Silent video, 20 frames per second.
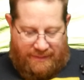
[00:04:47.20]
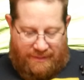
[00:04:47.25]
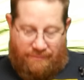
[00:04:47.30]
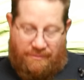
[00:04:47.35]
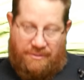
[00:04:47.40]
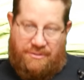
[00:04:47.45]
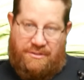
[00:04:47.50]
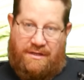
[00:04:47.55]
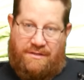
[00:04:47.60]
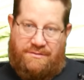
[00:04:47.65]

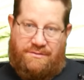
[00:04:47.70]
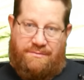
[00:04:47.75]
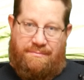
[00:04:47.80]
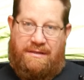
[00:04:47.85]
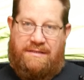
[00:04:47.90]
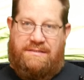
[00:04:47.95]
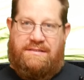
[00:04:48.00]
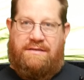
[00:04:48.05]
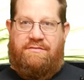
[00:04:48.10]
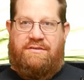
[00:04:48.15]
Which also
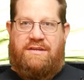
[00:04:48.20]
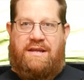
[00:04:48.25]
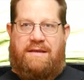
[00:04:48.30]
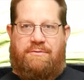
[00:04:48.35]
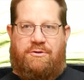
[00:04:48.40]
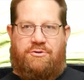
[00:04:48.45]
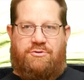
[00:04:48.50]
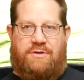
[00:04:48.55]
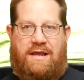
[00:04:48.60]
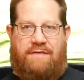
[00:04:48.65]
means every time
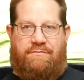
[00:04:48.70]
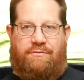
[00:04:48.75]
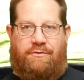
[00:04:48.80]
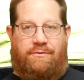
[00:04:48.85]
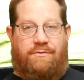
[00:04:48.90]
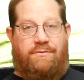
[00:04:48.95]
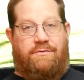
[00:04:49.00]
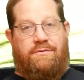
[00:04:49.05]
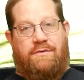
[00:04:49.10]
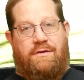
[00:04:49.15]
you
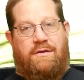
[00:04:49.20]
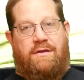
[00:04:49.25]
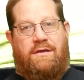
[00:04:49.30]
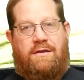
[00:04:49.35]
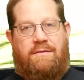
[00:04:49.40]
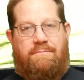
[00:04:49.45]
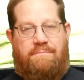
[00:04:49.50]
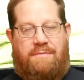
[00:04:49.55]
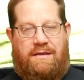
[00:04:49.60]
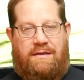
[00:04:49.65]
travel,
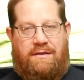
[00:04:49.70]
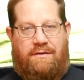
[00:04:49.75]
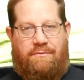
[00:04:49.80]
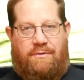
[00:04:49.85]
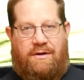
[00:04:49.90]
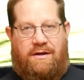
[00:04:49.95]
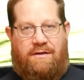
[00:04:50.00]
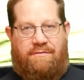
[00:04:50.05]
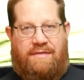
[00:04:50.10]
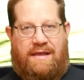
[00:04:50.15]
be
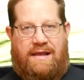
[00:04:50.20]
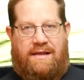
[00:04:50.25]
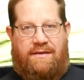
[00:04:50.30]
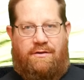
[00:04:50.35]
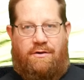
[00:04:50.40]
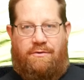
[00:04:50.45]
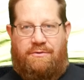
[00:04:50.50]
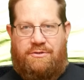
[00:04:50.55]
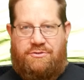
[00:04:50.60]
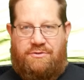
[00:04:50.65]
aware of that and
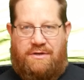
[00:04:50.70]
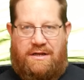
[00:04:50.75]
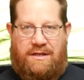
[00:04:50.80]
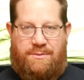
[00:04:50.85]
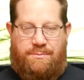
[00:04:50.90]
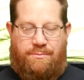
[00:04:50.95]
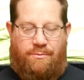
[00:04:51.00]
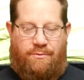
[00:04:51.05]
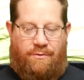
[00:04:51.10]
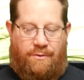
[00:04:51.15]
always
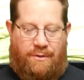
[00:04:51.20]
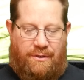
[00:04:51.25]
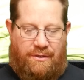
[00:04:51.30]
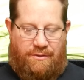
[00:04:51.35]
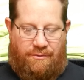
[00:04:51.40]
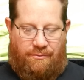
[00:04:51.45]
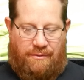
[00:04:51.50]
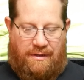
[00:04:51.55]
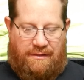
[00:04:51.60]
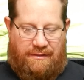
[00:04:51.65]
transport
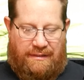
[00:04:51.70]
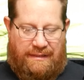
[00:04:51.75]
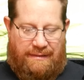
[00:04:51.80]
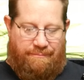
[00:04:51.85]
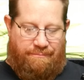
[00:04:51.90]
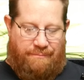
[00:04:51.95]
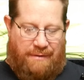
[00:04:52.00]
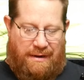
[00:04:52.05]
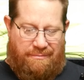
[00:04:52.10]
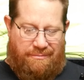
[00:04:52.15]
correctly.
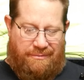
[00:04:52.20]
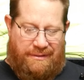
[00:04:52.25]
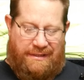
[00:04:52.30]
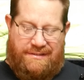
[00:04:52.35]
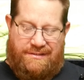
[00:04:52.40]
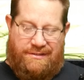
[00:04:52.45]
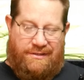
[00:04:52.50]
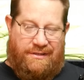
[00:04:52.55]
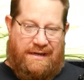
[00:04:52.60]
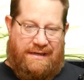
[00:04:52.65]
And probably
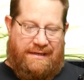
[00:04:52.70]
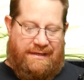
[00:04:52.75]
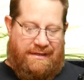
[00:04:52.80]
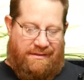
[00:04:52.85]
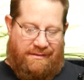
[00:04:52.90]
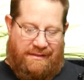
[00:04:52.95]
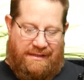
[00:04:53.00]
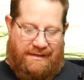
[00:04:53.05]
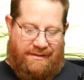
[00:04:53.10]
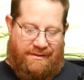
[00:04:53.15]
it's a good idea to
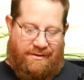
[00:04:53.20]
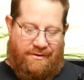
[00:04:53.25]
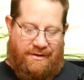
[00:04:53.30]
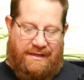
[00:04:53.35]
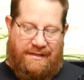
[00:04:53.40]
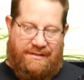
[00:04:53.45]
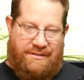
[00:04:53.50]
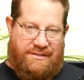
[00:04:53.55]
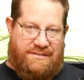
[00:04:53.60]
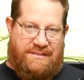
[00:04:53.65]
let it go
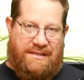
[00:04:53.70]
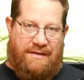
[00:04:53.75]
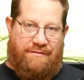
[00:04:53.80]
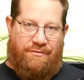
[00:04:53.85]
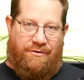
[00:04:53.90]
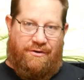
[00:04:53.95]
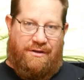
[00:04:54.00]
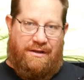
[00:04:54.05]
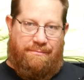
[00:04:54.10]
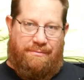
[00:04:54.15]
ahead and just set
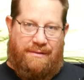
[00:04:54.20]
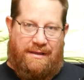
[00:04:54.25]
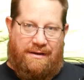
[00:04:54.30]
for a couple